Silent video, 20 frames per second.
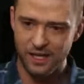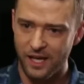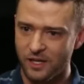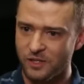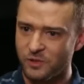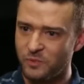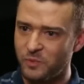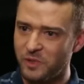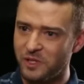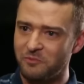
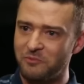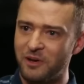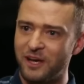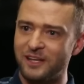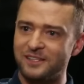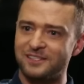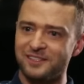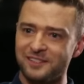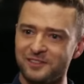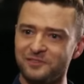how's being my
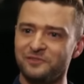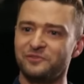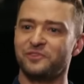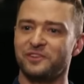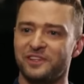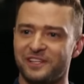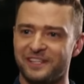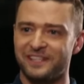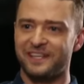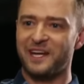assistant
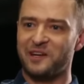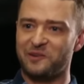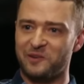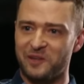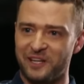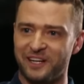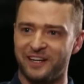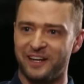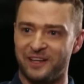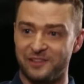for the day
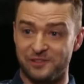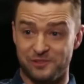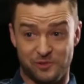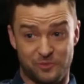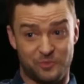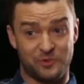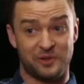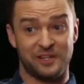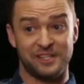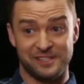working out?
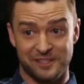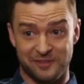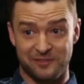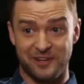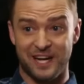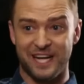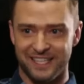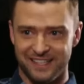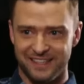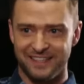Super easy, right?